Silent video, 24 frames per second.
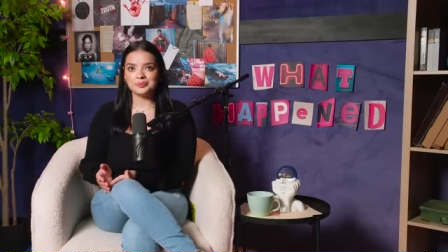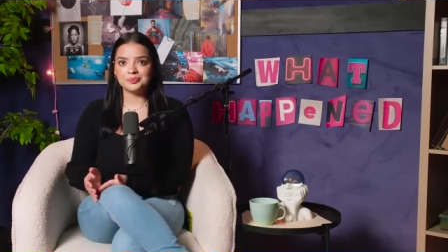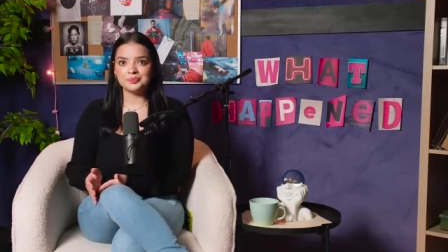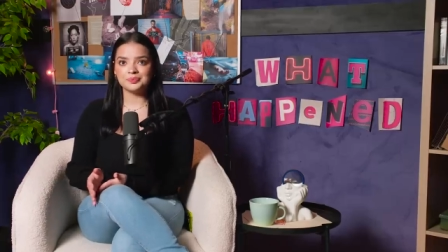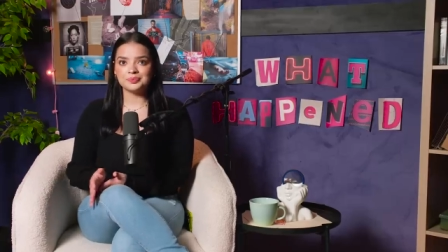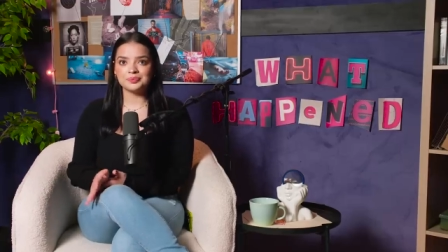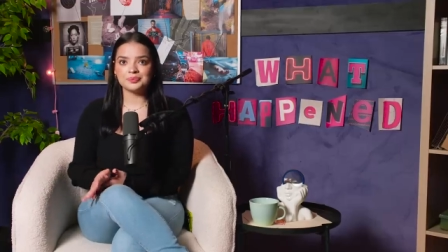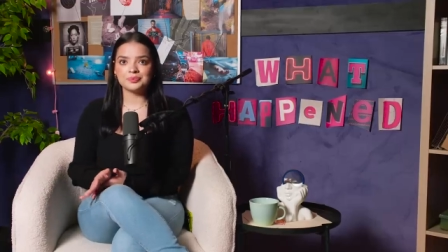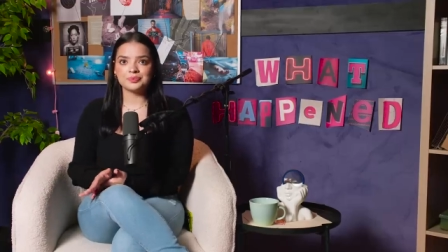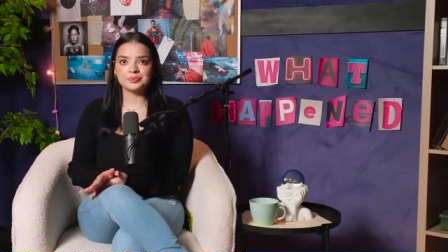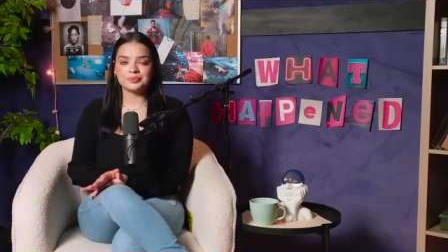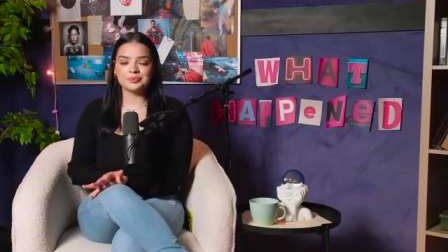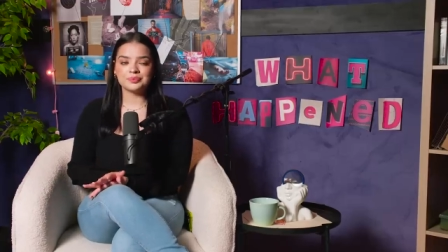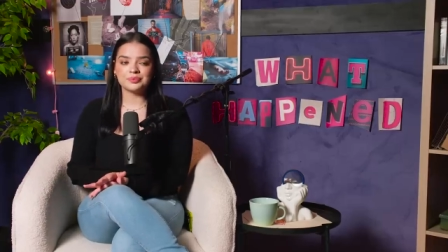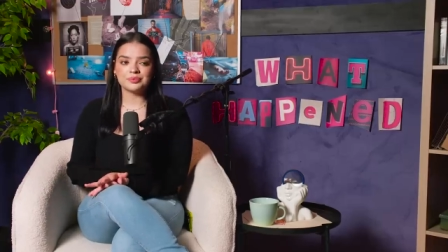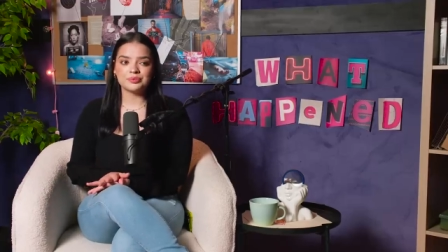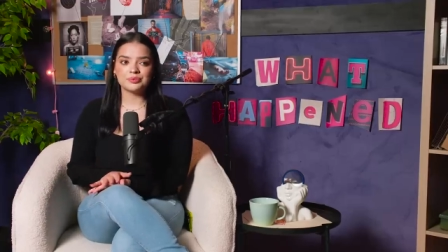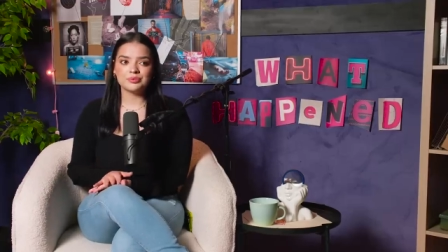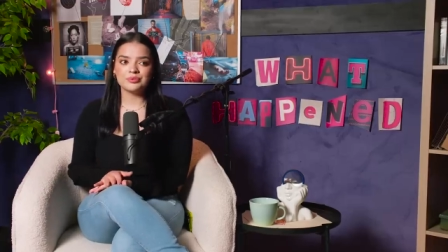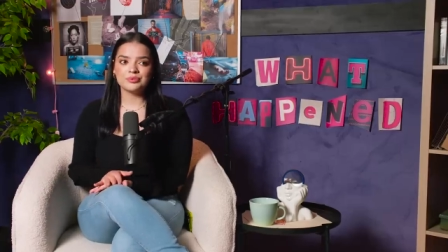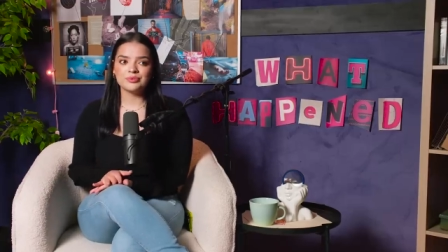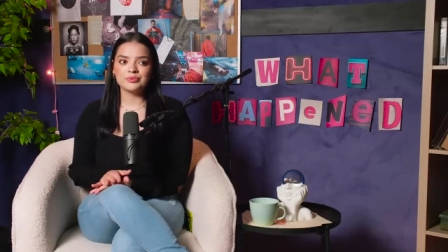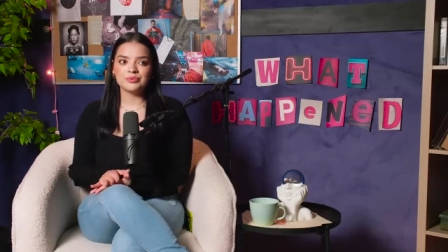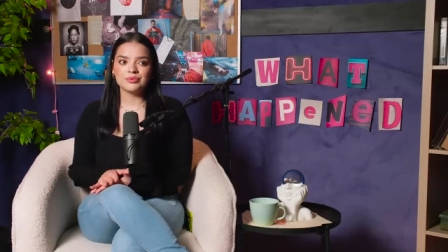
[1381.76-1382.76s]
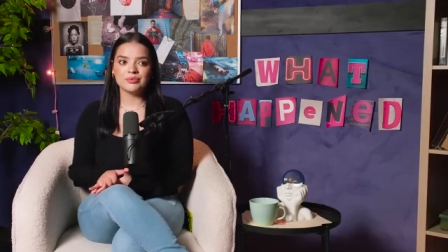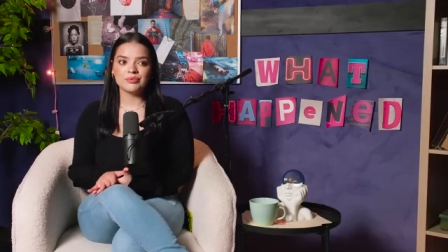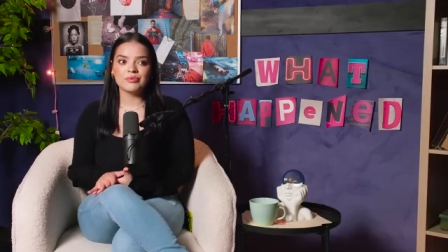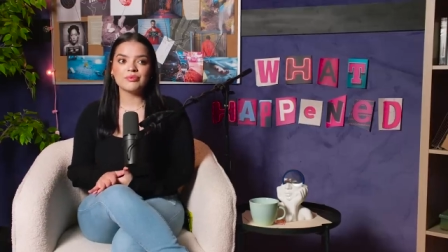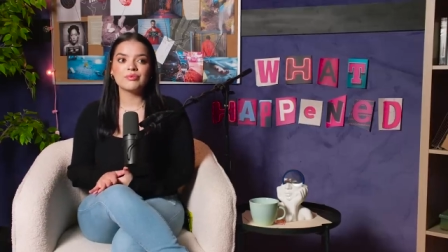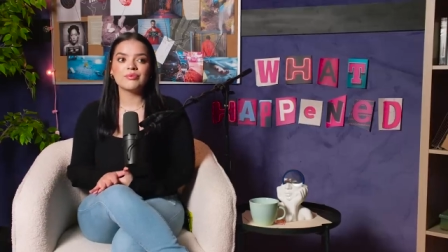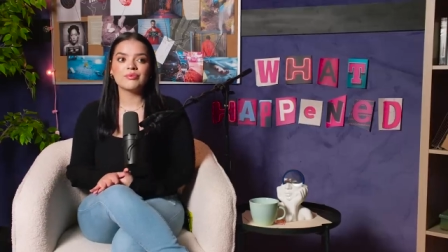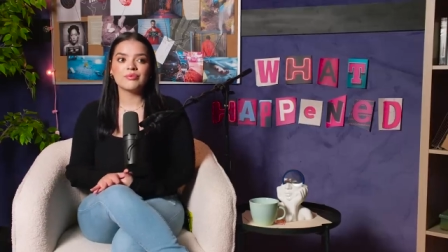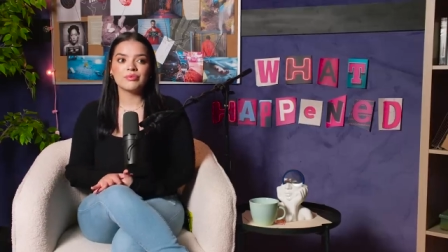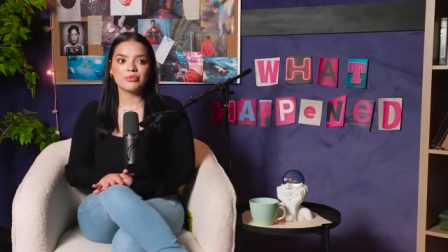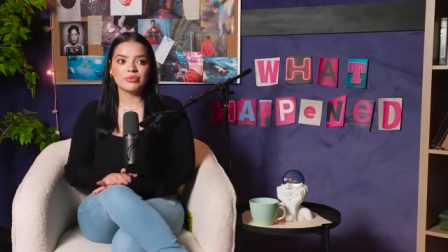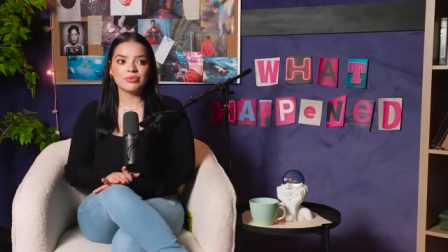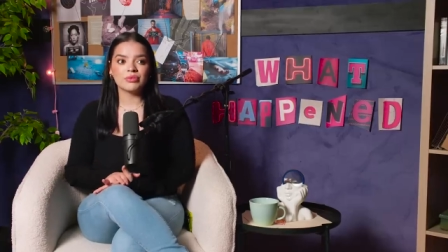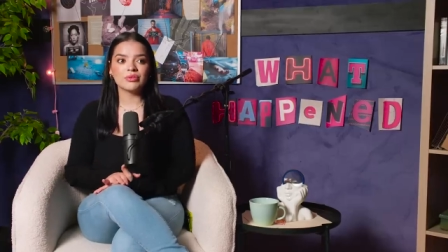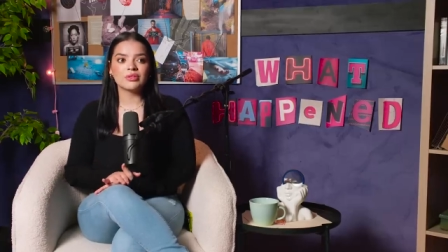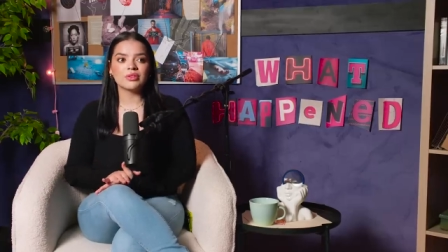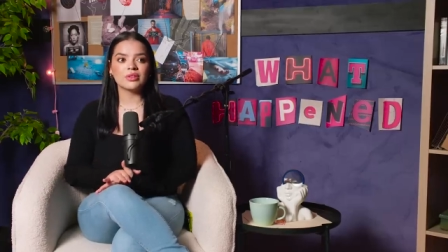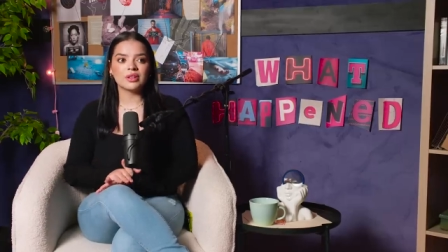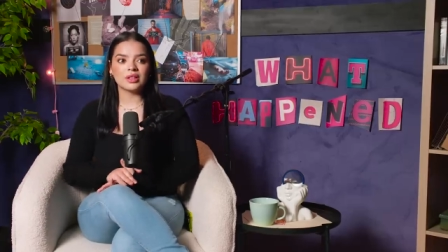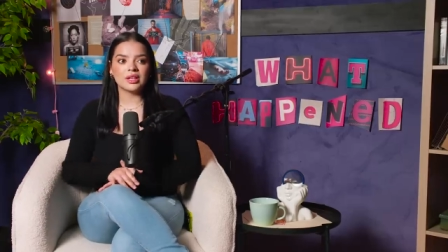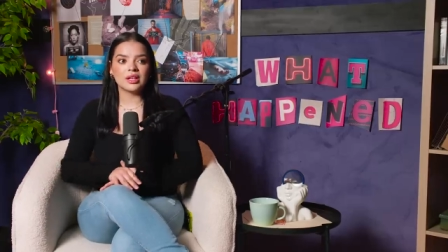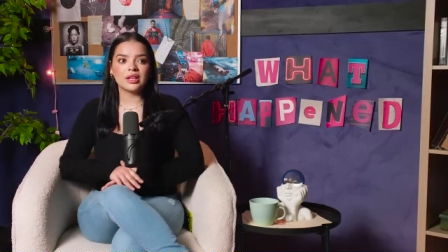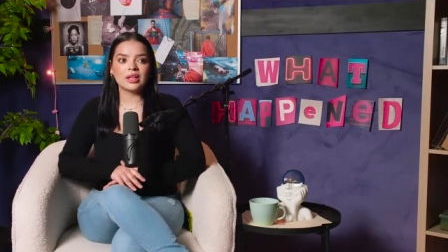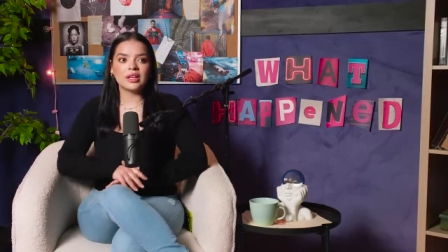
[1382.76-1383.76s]
Yeah, I don't understand how
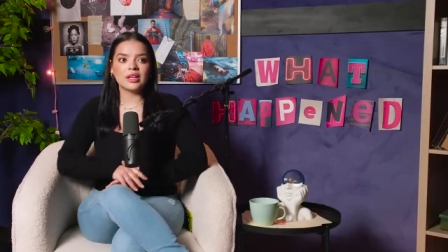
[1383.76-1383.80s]
CPS or